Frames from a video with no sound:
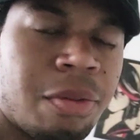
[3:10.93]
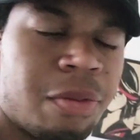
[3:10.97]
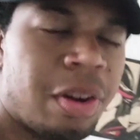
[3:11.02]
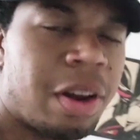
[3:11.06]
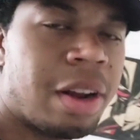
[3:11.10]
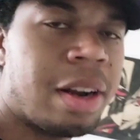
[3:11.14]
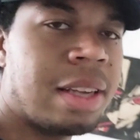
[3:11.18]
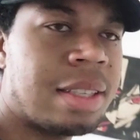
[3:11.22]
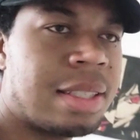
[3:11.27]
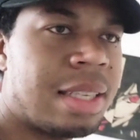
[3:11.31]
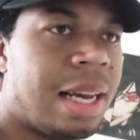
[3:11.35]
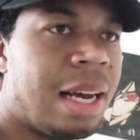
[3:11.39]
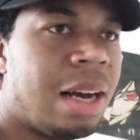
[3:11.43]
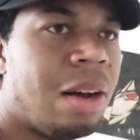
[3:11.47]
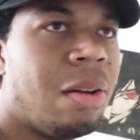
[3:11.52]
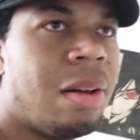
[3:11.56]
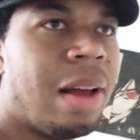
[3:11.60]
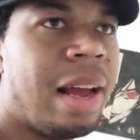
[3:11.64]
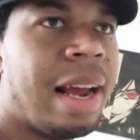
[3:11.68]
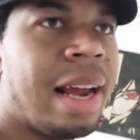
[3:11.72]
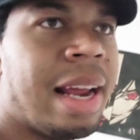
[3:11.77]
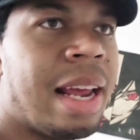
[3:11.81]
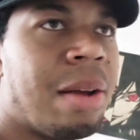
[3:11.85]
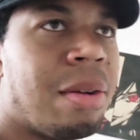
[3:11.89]
figured this
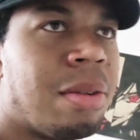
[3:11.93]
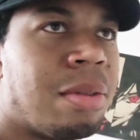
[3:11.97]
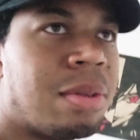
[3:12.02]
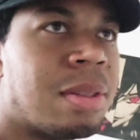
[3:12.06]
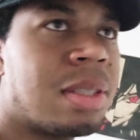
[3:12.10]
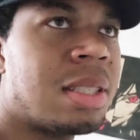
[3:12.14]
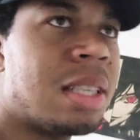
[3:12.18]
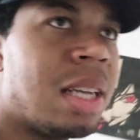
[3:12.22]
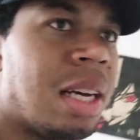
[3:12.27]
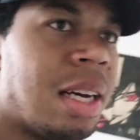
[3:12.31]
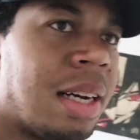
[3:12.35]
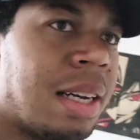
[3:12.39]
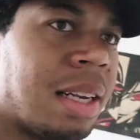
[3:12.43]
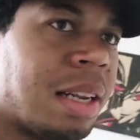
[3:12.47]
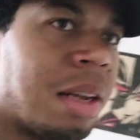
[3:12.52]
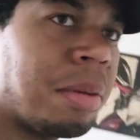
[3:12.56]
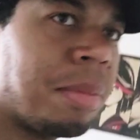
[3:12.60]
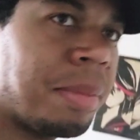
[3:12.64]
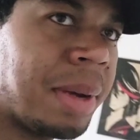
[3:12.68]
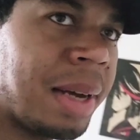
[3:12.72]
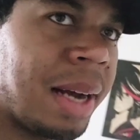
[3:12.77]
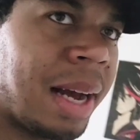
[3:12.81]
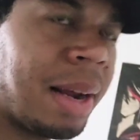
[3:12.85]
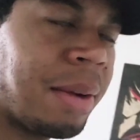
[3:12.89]
out, and he was telling
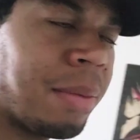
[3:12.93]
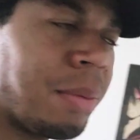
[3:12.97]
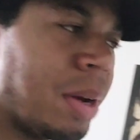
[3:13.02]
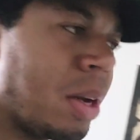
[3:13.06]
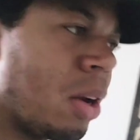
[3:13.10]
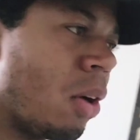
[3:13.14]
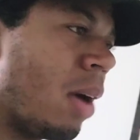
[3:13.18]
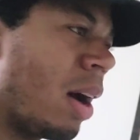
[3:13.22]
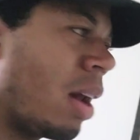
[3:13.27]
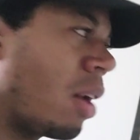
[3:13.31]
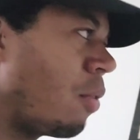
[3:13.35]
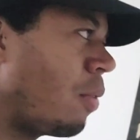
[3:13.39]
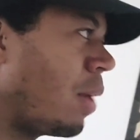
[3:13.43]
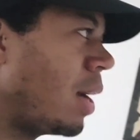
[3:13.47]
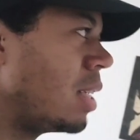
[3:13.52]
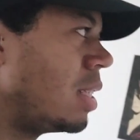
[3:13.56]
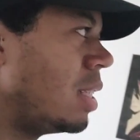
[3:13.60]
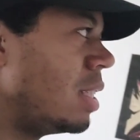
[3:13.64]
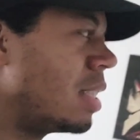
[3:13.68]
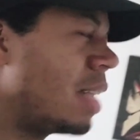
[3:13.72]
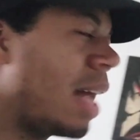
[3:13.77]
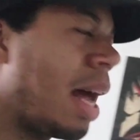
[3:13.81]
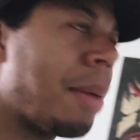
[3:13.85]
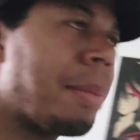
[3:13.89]
them, be like, we know how to raise
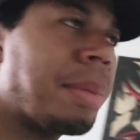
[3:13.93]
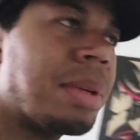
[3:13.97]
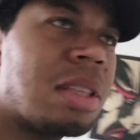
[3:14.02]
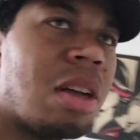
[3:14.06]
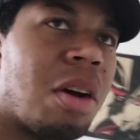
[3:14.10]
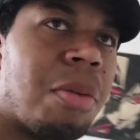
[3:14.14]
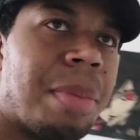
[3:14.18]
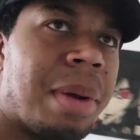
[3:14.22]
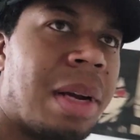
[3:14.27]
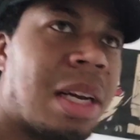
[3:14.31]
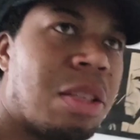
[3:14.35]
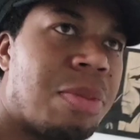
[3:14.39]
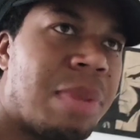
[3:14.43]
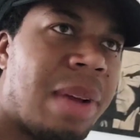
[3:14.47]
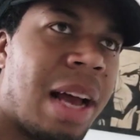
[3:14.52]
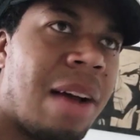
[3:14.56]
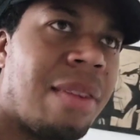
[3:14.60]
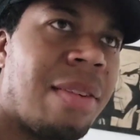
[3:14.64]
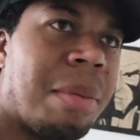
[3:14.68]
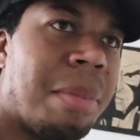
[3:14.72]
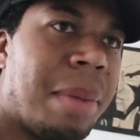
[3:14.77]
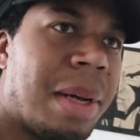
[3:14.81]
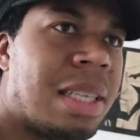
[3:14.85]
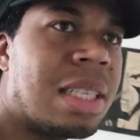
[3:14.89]
these timers up because we
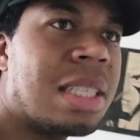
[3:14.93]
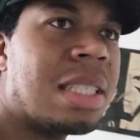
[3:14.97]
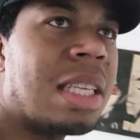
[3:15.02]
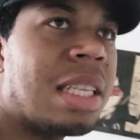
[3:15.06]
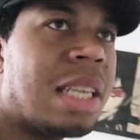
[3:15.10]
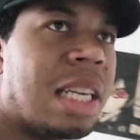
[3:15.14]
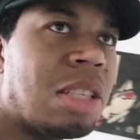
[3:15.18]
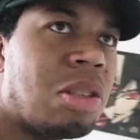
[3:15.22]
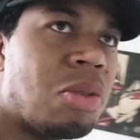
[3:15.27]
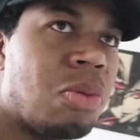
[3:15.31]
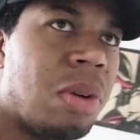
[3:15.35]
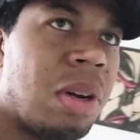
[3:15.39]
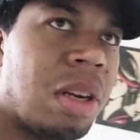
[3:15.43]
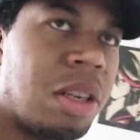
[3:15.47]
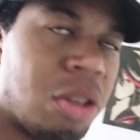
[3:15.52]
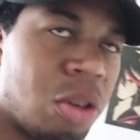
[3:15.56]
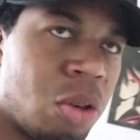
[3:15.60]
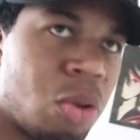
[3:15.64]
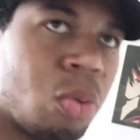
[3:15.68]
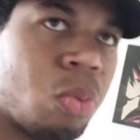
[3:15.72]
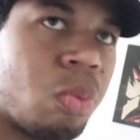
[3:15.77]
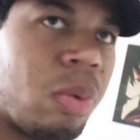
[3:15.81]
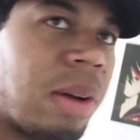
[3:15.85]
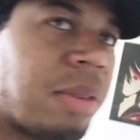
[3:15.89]
have ambitions and things we want to
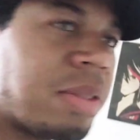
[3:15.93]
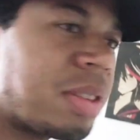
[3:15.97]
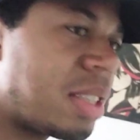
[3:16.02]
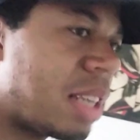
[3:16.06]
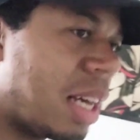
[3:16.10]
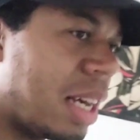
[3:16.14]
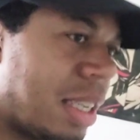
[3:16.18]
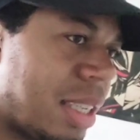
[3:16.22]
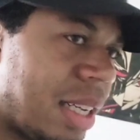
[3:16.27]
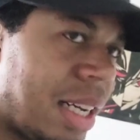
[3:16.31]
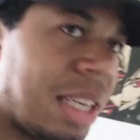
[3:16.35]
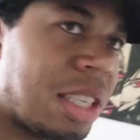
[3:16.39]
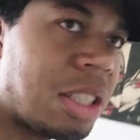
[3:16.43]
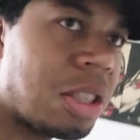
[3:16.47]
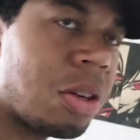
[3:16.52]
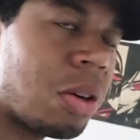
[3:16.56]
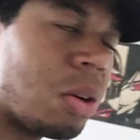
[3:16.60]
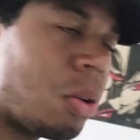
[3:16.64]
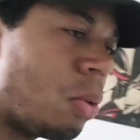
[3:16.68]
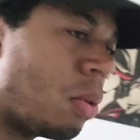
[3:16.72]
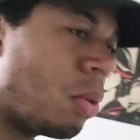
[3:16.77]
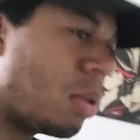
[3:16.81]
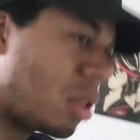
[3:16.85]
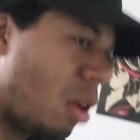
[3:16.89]
do with said teacher
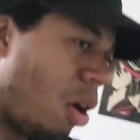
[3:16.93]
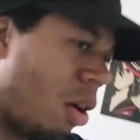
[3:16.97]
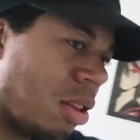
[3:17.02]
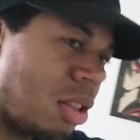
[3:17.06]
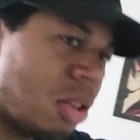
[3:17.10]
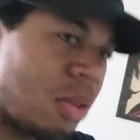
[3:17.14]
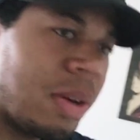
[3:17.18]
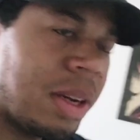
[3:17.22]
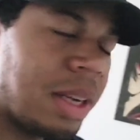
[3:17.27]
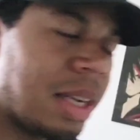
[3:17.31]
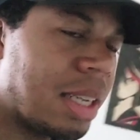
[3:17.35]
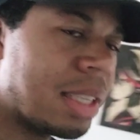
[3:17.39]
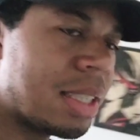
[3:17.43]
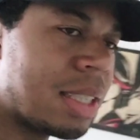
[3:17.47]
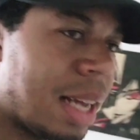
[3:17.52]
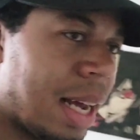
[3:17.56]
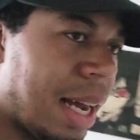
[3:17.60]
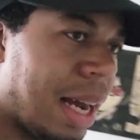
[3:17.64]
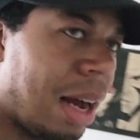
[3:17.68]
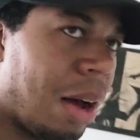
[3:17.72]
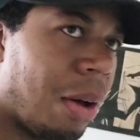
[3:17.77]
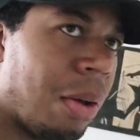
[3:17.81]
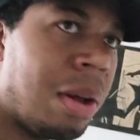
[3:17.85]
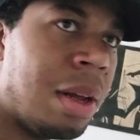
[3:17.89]
who is also in this
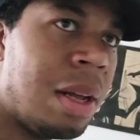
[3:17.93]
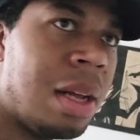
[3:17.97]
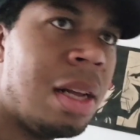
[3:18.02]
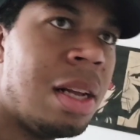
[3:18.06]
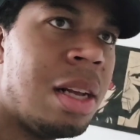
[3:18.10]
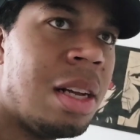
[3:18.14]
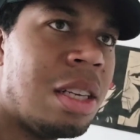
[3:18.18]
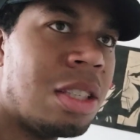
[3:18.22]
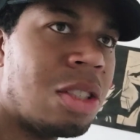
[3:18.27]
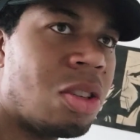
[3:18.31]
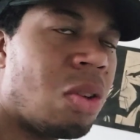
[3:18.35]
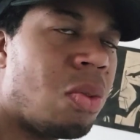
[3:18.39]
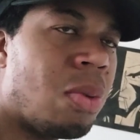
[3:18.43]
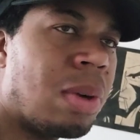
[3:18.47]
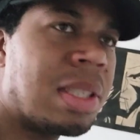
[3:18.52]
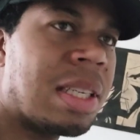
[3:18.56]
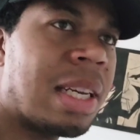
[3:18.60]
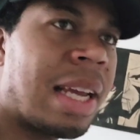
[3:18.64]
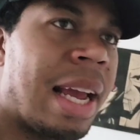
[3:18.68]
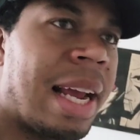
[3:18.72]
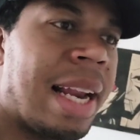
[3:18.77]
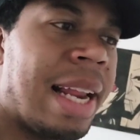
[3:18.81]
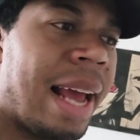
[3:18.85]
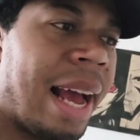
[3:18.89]
town. So once
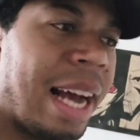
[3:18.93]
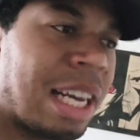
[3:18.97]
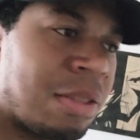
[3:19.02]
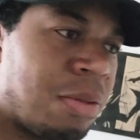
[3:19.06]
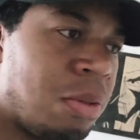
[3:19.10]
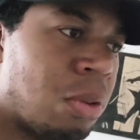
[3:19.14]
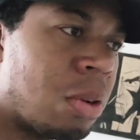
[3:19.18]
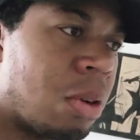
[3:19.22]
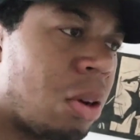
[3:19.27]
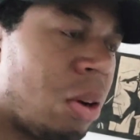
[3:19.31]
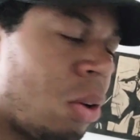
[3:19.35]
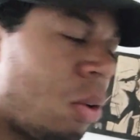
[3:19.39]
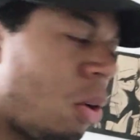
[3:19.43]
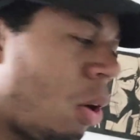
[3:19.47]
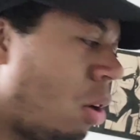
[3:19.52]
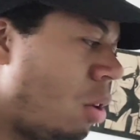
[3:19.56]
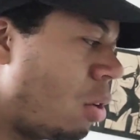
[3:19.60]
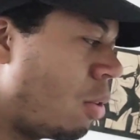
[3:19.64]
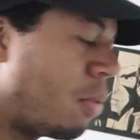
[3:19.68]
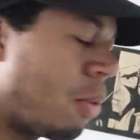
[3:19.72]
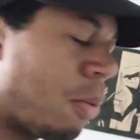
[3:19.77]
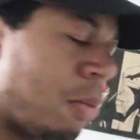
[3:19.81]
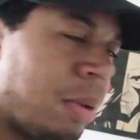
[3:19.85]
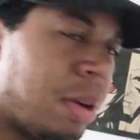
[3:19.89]
again, he asked Foucault, are
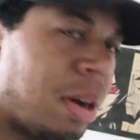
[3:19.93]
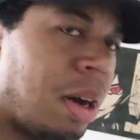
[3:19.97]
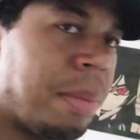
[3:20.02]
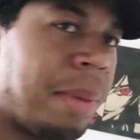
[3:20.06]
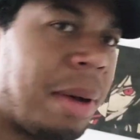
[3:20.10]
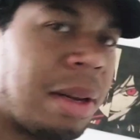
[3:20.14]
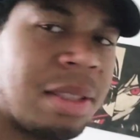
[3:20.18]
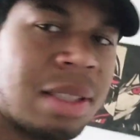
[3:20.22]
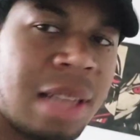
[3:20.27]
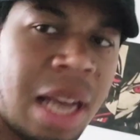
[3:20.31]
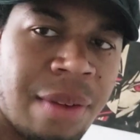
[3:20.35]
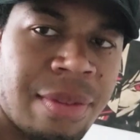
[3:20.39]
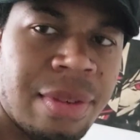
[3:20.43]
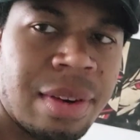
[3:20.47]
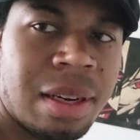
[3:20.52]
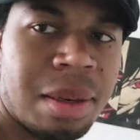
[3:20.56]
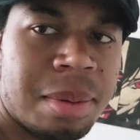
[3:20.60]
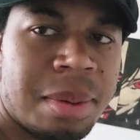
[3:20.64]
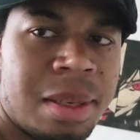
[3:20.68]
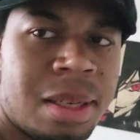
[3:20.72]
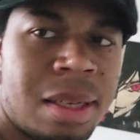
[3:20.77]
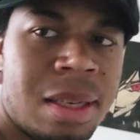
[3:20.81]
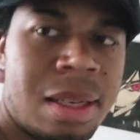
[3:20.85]
you for real about saving them?